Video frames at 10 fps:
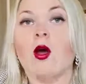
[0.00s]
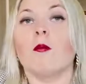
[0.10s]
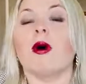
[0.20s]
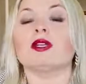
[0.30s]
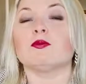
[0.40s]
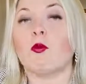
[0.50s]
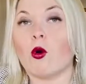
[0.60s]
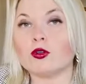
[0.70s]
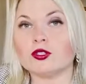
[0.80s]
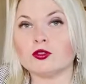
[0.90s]
But
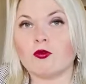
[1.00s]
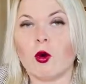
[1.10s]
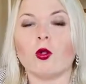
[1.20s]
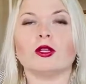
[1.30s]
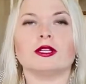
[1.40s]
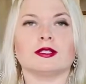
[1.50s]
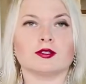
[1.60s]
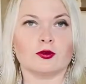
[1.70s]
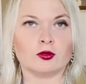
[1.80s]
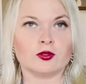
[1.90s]
most of all, it is
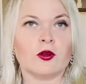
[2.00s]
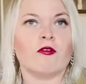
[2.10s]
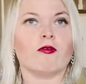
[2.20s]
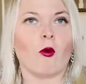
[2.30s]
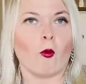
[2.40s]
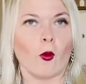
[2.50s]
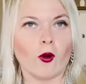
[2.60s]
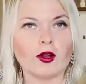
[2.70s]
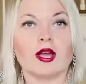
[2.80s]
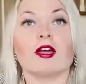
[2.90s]
good for
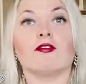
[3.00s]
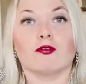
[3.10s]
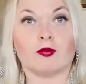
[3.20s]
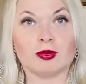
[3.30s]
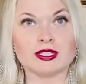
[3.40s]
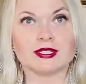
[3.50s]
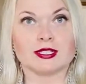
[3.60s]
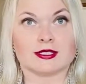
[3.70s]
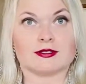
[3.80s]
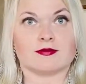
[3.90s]
work and for
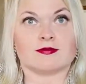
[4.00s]
business.